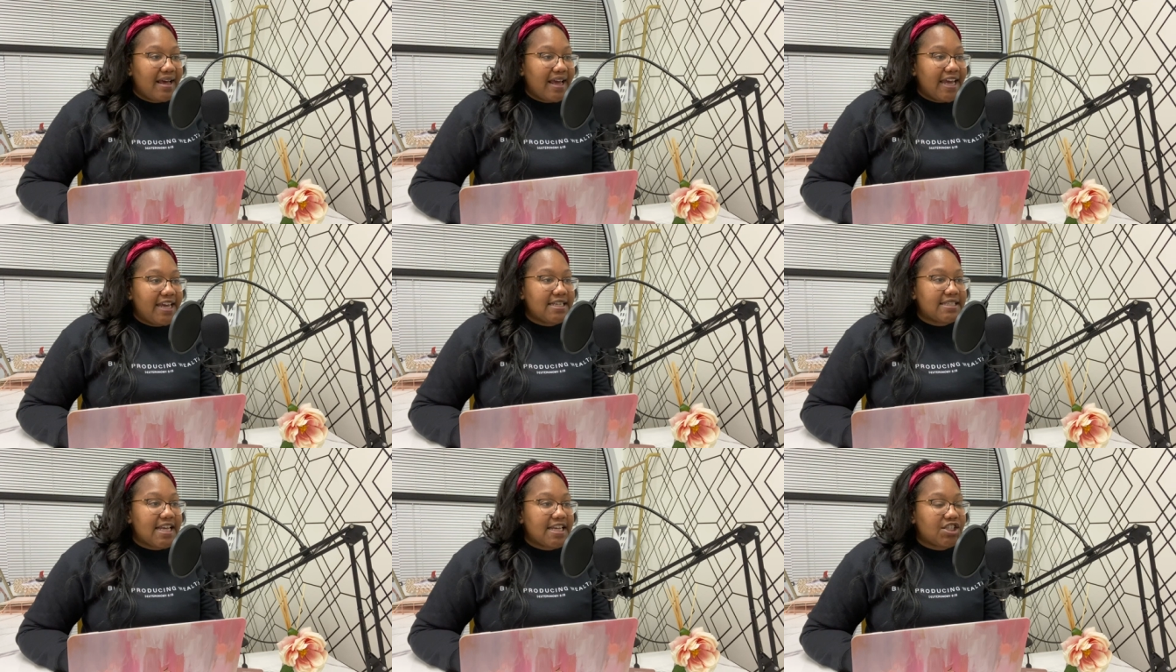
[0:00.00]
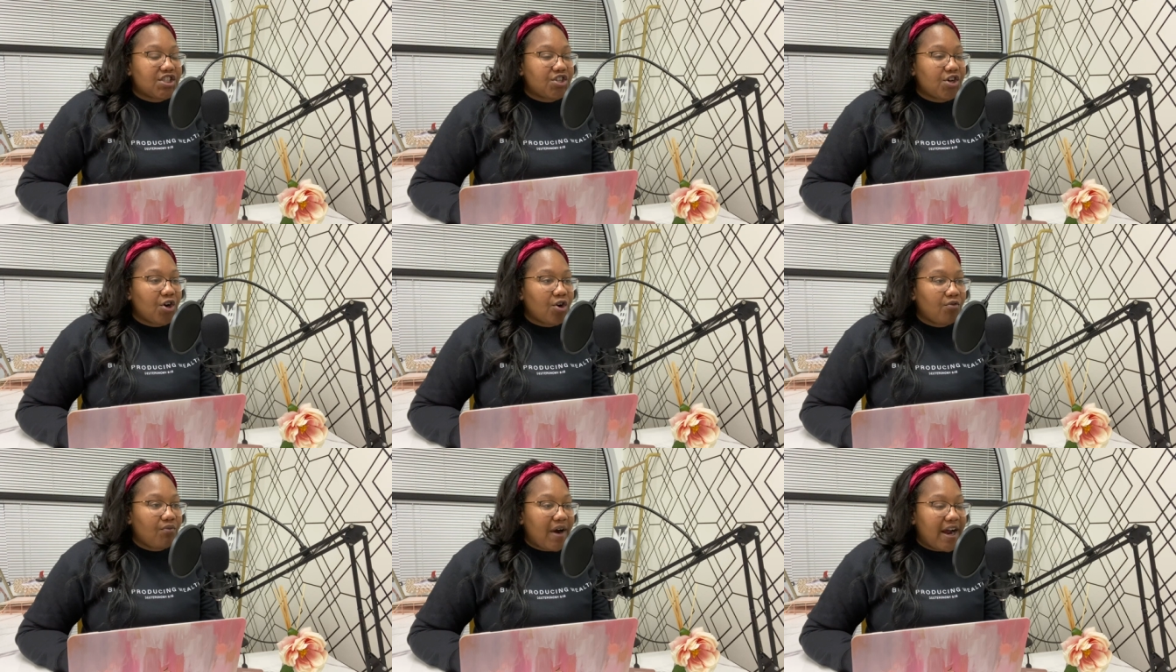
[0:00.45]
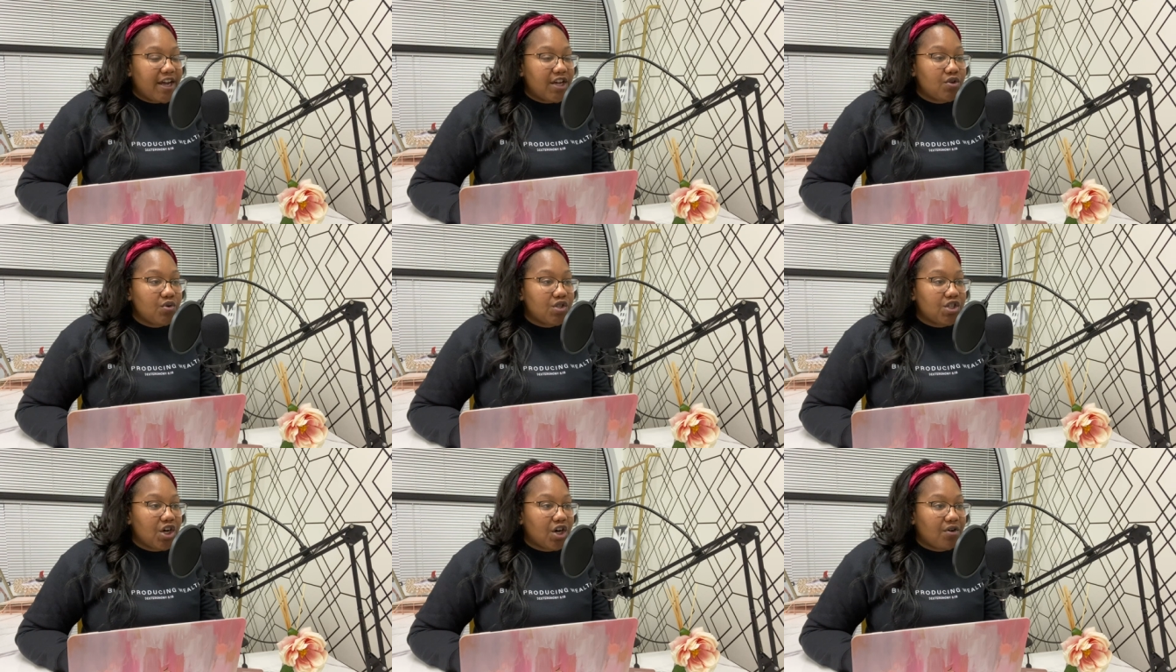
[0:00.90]
He says, "Turn right,"
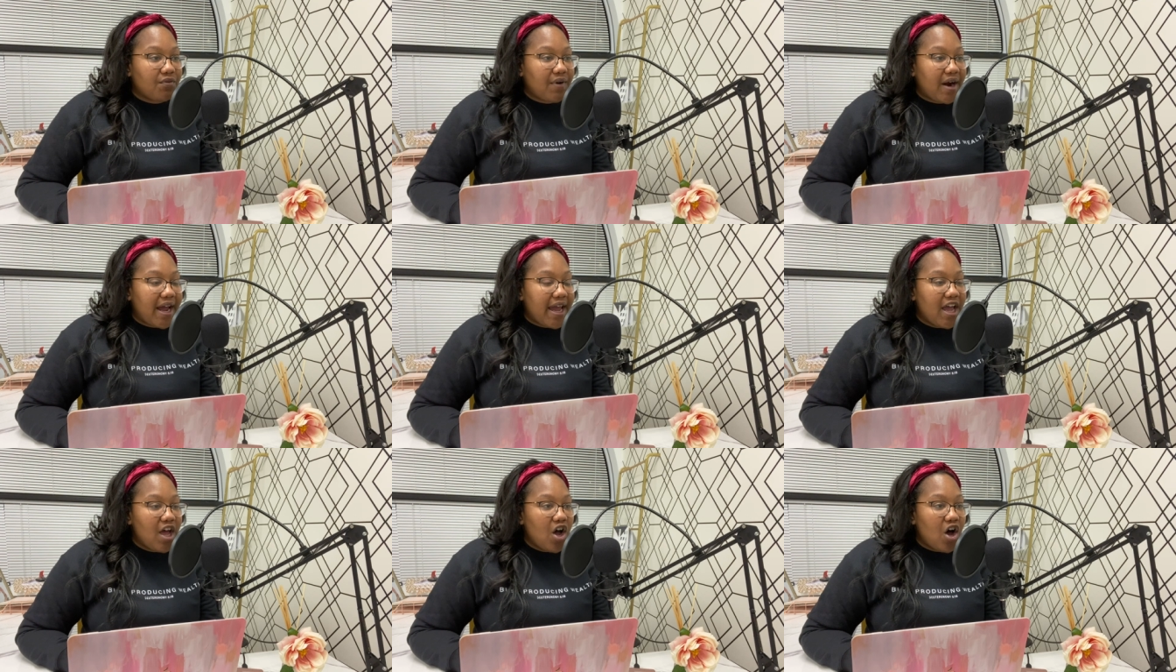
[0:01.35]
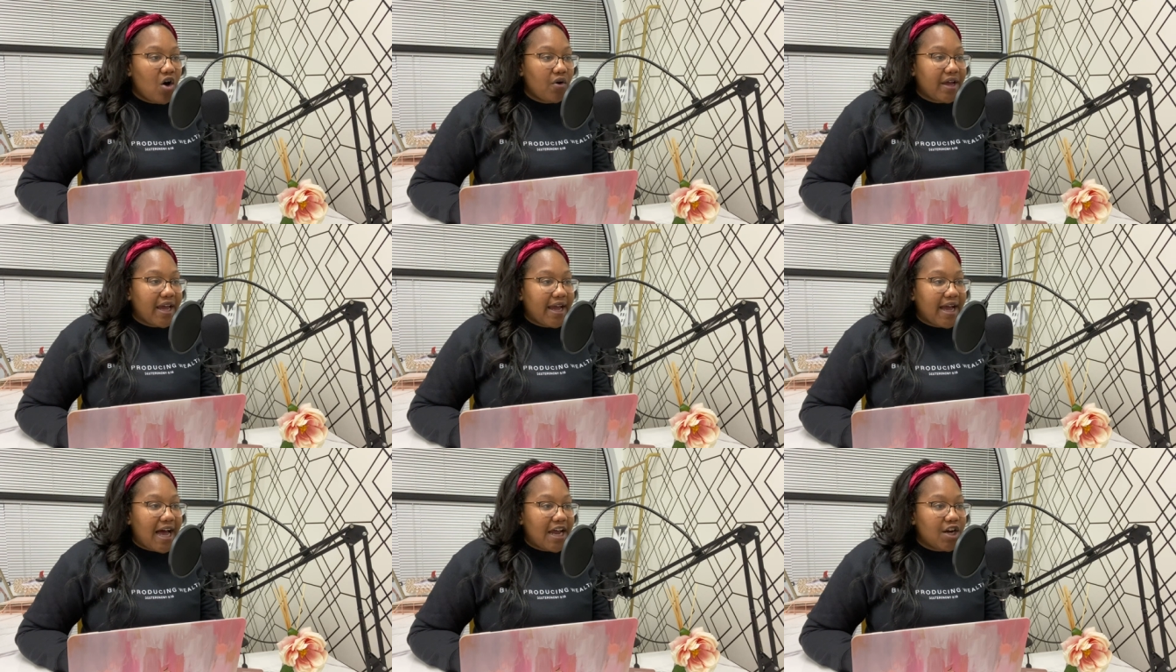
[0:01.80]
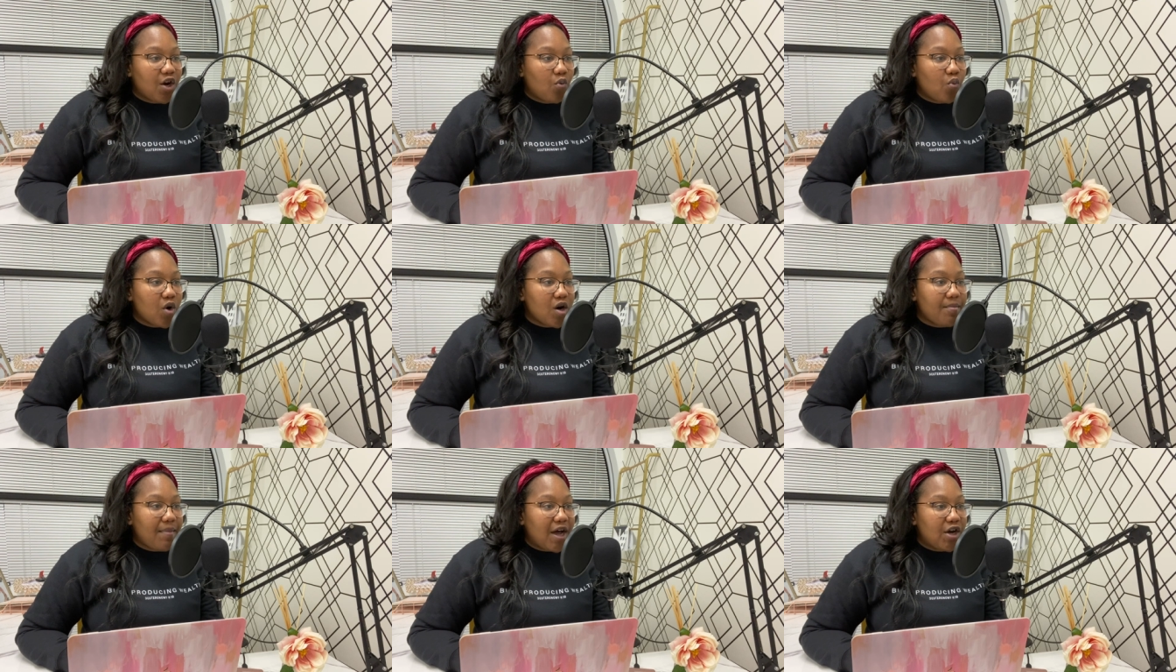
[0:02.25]
you turn right. "Okay, God, now
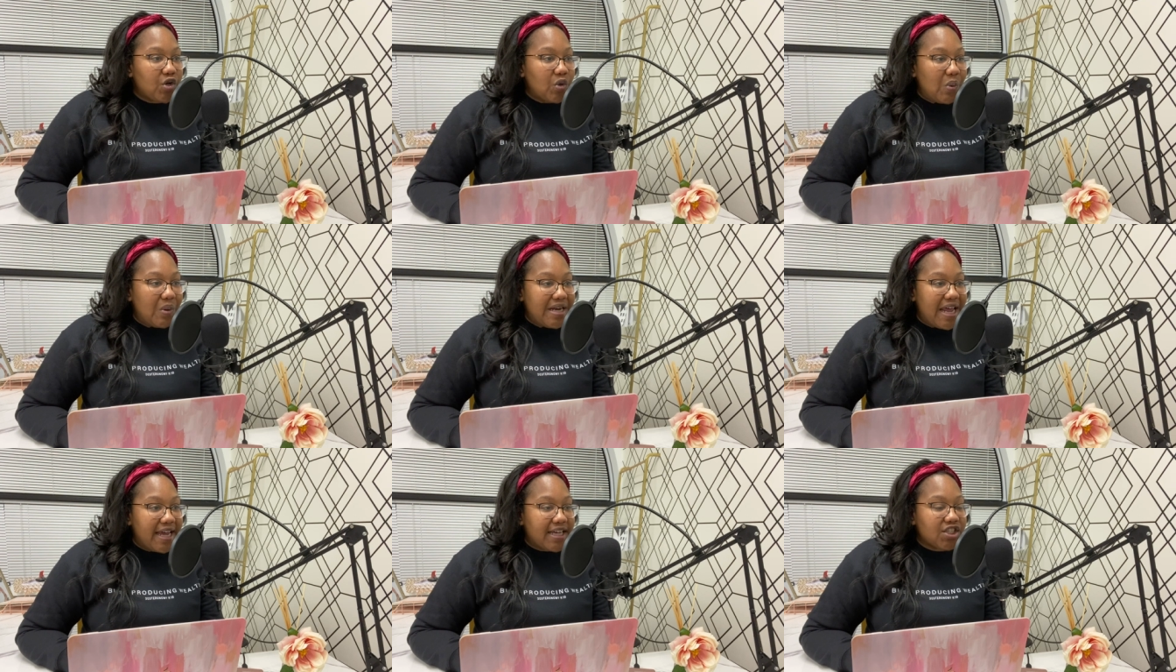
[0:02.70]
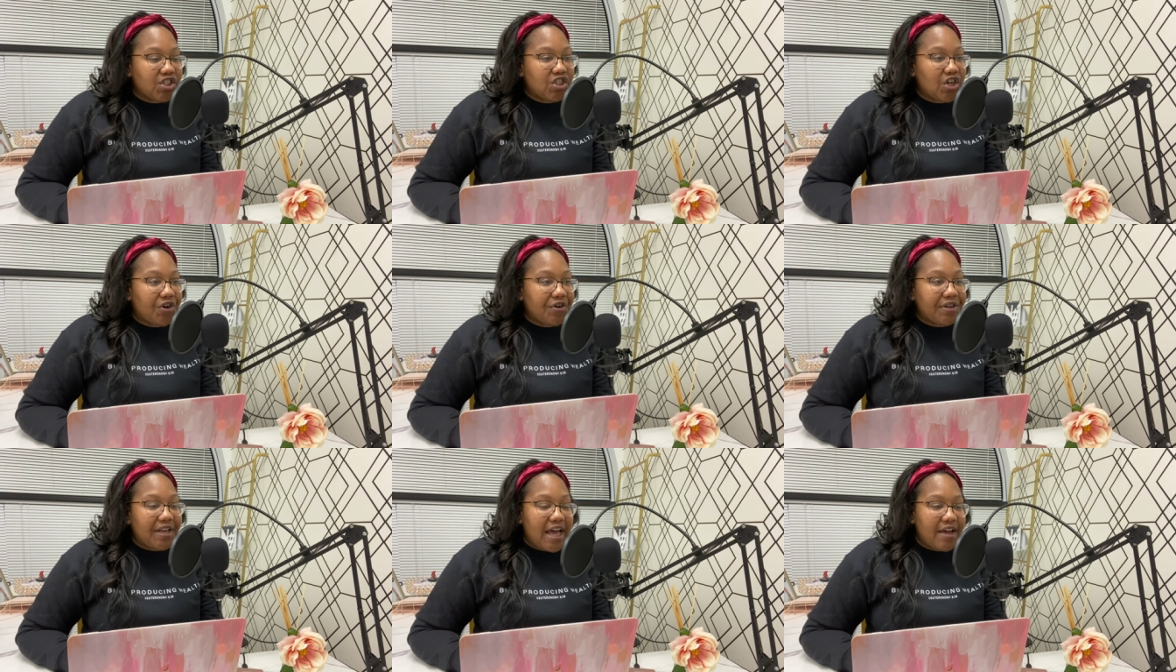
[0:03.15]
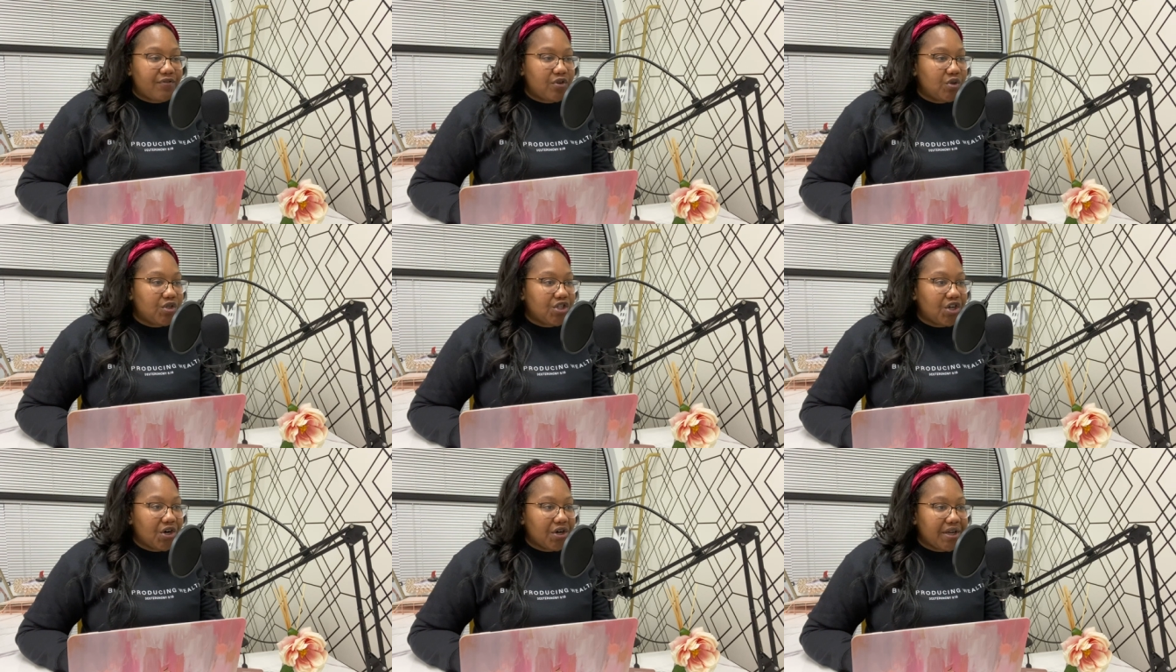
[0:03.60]
what am I doing next?" Turn left, you
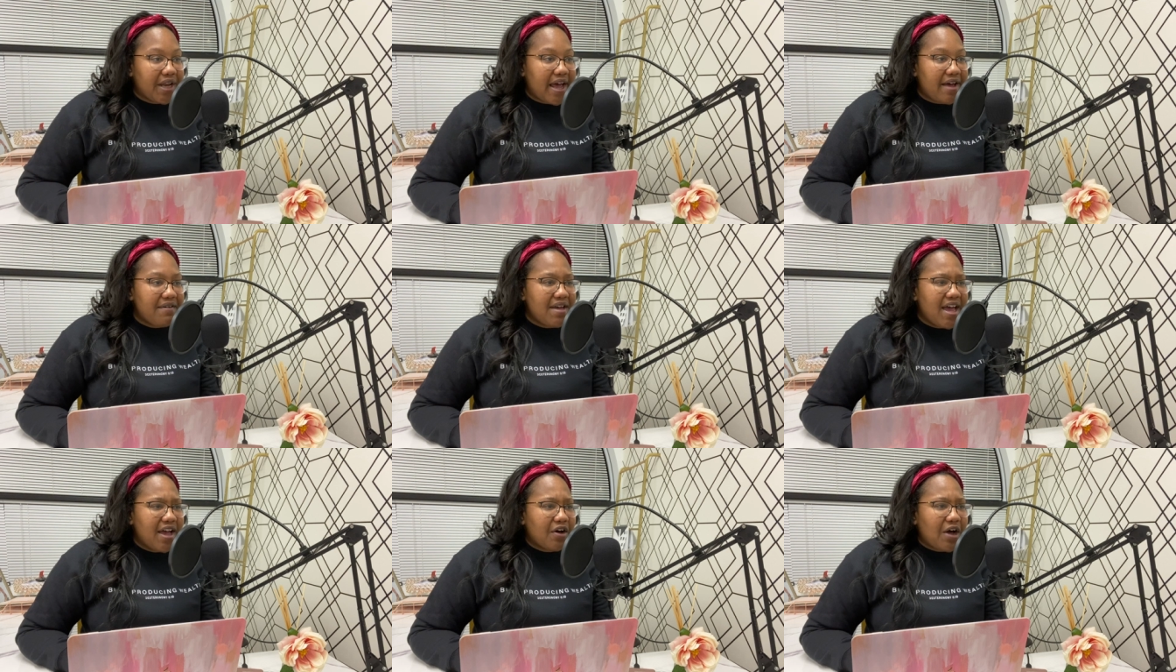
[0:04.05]
turn left.